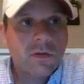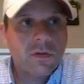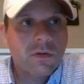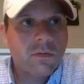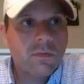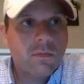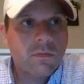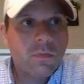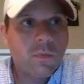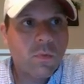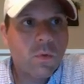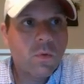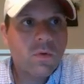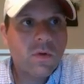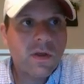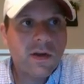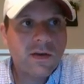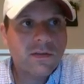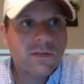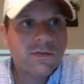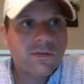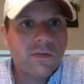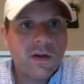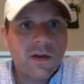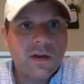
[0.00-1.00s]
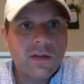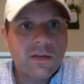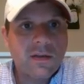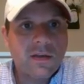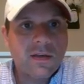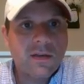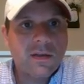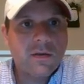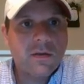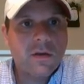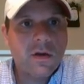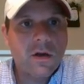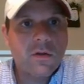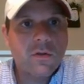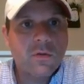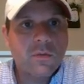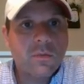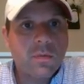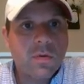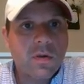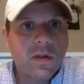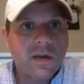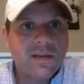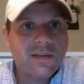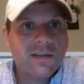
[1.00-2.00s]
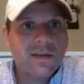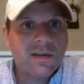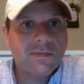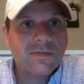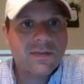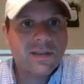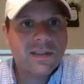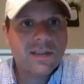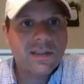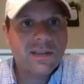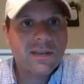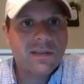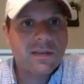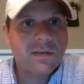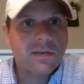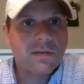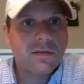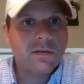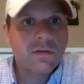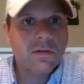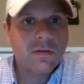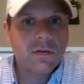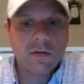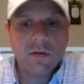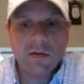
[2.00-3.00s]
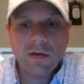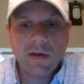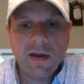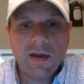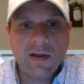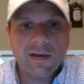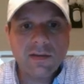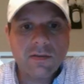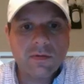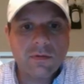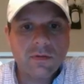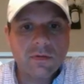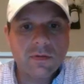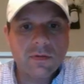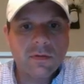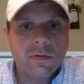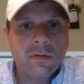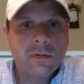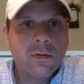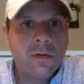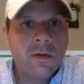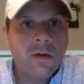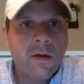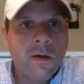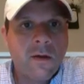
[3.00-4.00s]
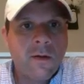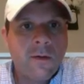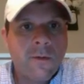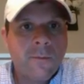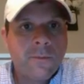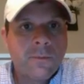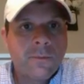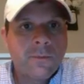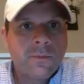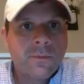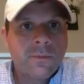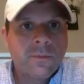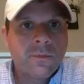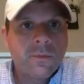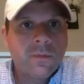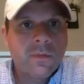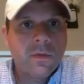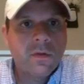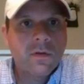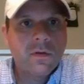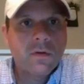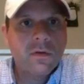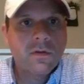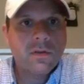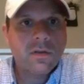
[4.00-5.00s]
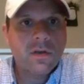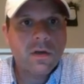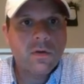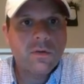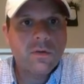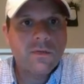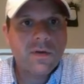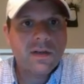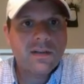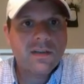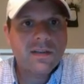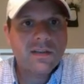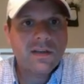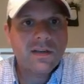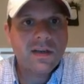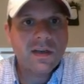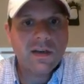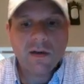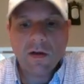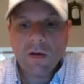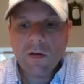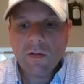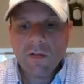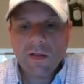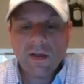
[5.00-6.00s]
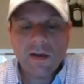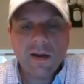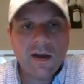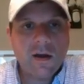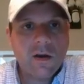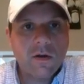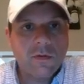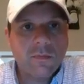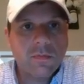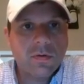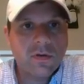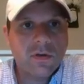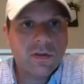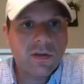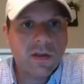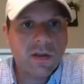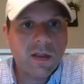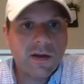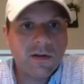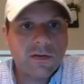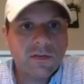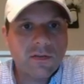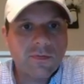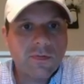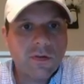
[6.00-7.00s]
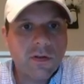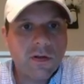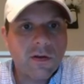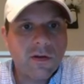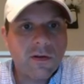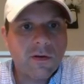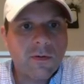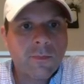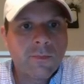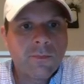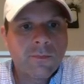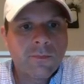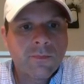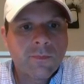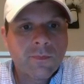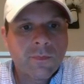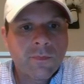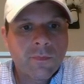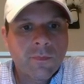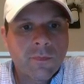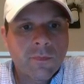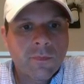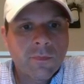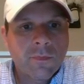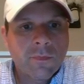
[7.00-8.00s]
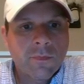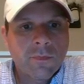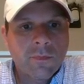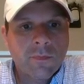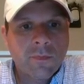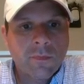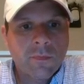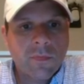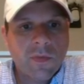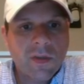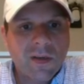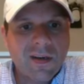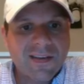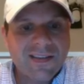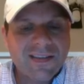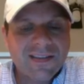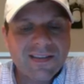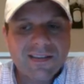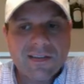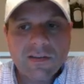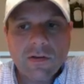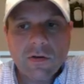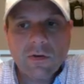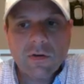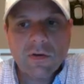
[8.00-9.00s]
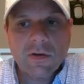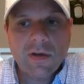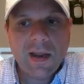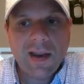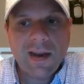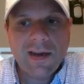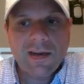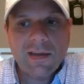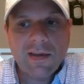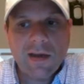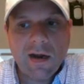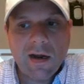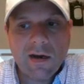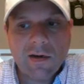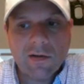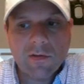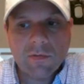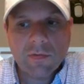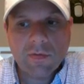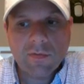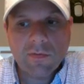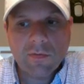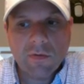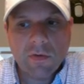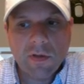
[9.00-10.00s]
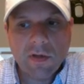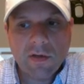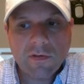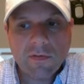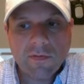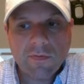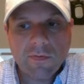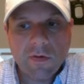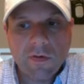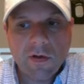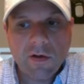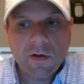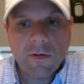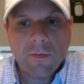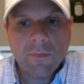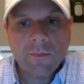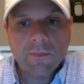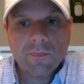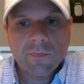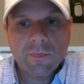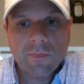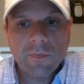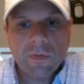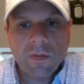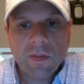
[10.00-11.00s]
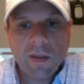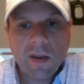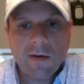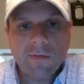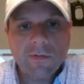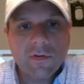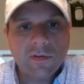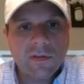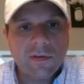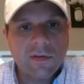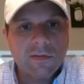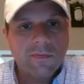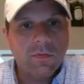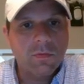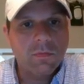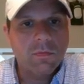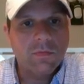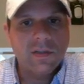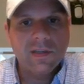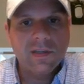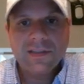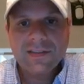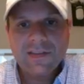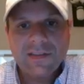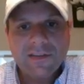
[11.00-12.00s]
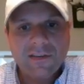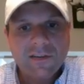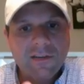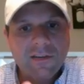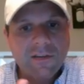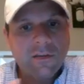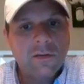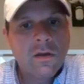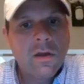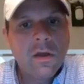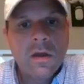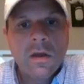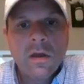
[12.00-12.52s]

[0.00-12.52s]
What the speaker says: more Loungefly than any other place I've seen, actually. So if I just take all that out and put in Loungefly, they got 608 for Loungefly. Everything from Disney